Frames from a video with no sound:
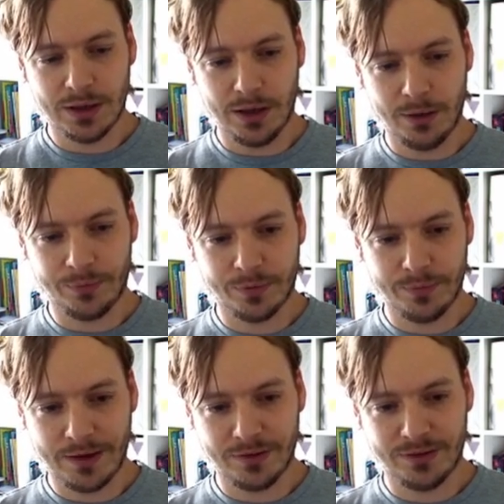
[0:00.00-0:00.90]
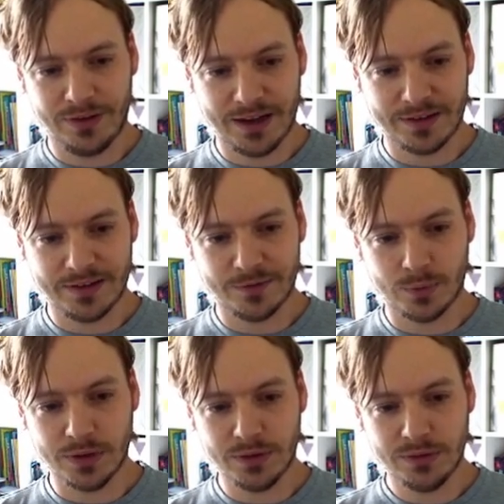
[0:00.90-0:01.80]
Up from there is
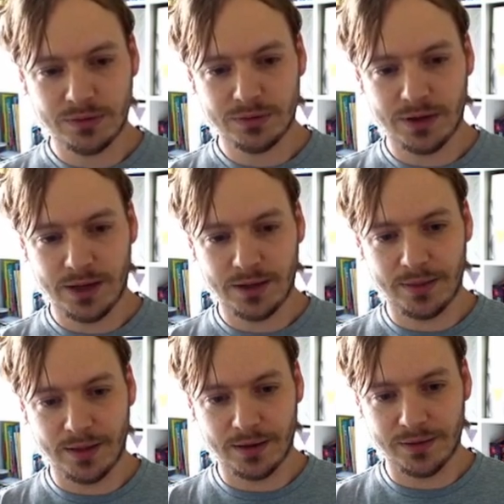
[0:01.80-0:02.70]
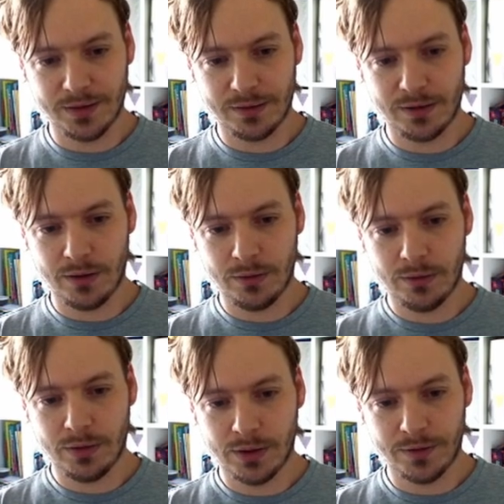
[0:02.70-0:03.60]
-1, and then
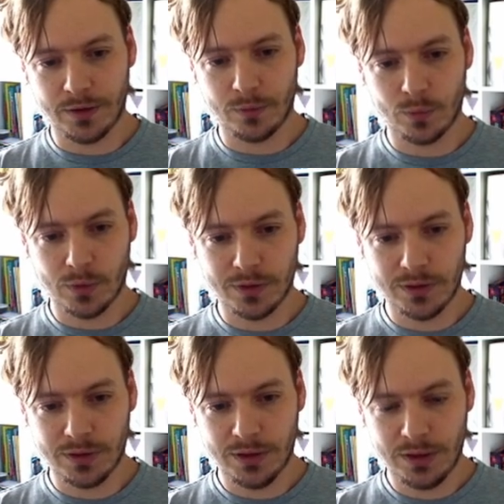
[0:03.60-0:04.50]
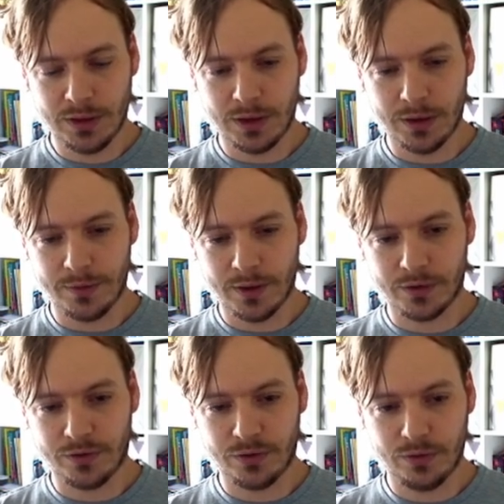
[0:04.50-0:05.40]
0, and then 1, and
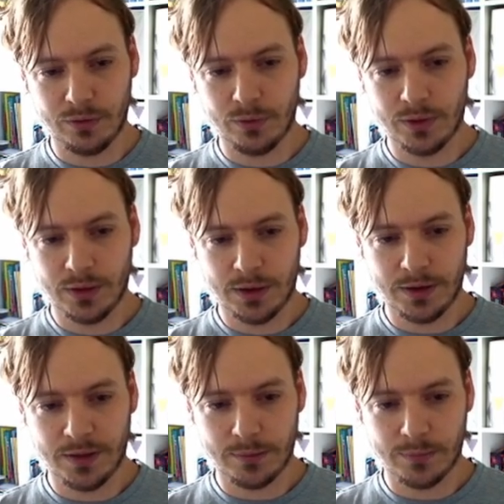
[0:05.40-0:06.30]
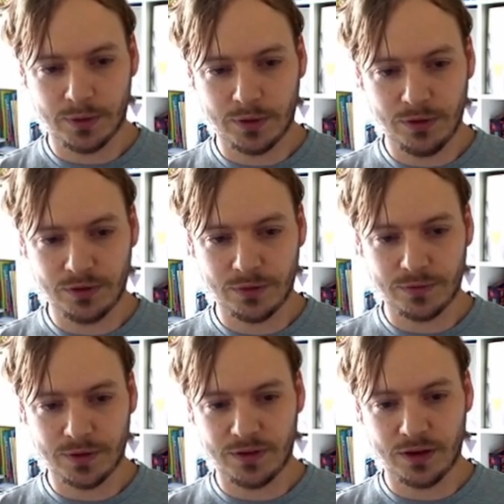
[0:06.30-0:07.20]
then 2, and then because of
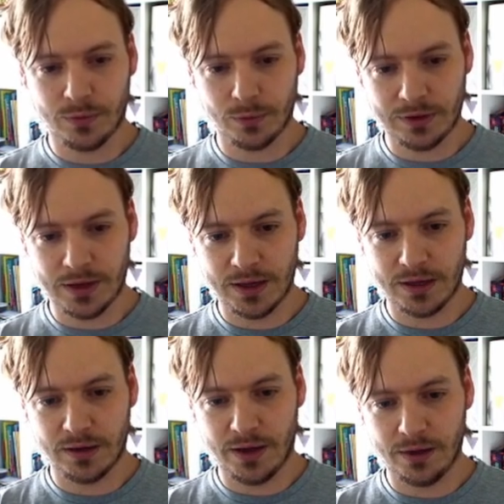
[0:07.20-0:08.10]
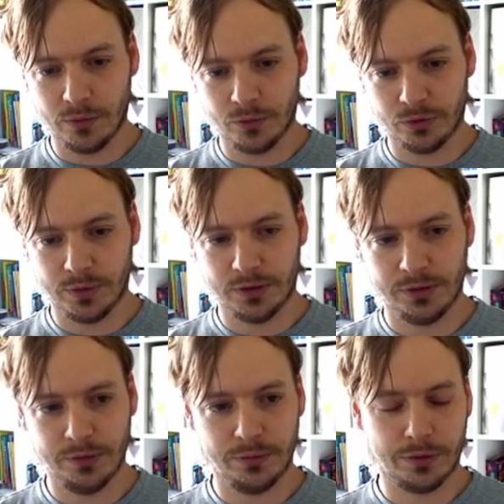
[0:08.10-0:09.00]
this equals line, I also
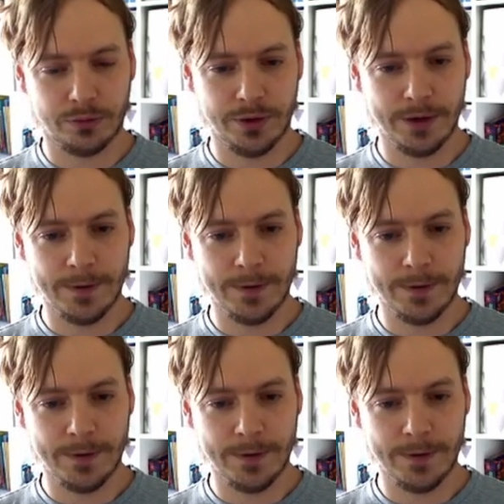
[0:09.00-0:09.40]
include the 3.